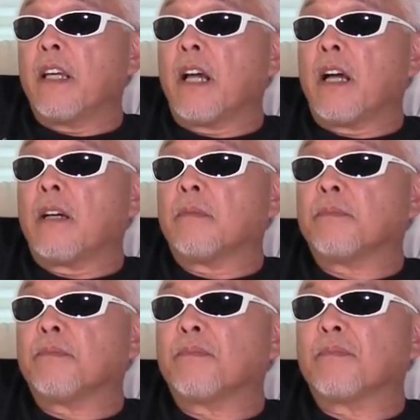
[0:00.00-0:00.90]

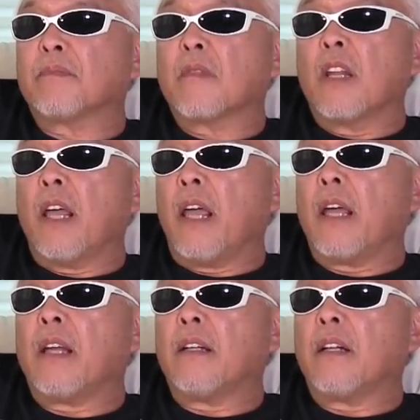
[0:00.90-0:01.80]
Um,
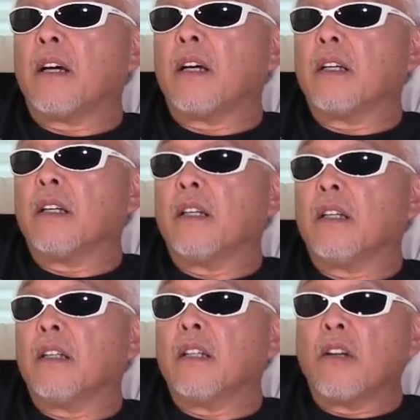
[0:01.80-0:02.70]
and, uh,
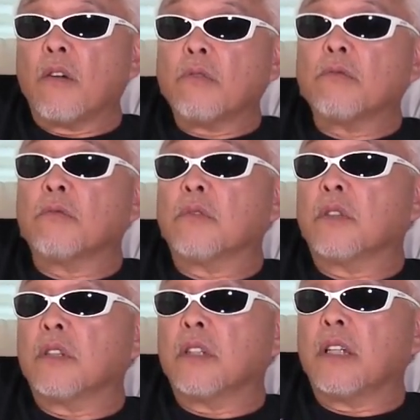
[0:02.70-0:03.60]
you know,
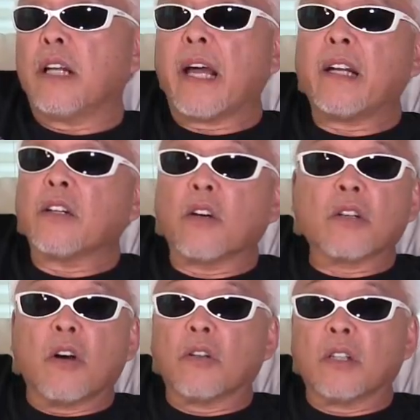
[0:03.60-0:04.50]
and I didn't know
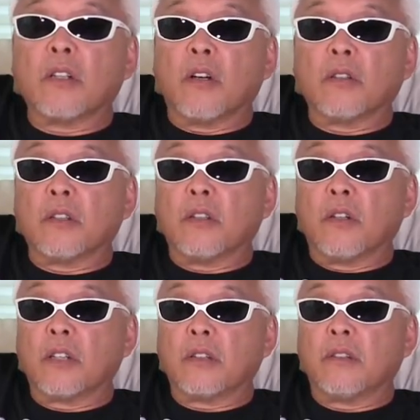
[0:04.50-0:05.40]
the, all the all the
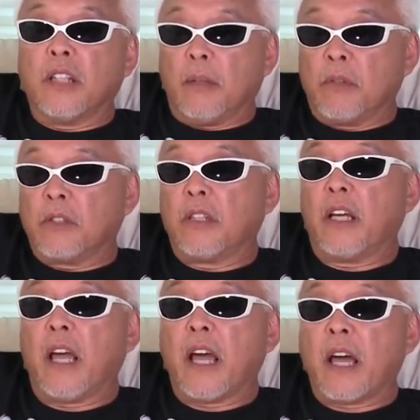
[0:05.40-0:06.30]
all the demons
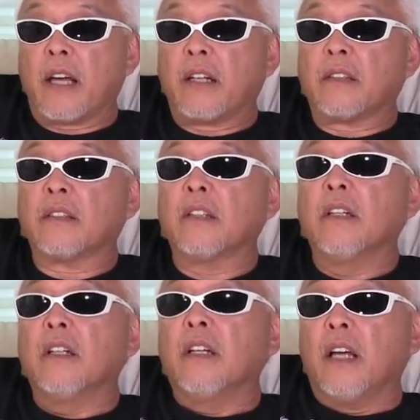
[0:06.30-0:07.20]
he had and
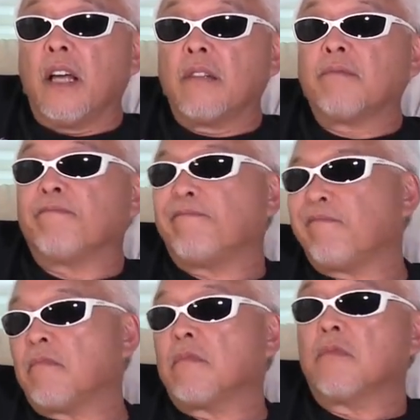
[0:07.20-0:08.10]
and
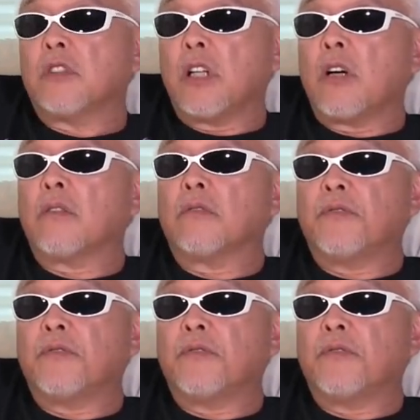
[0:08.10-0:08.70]
you know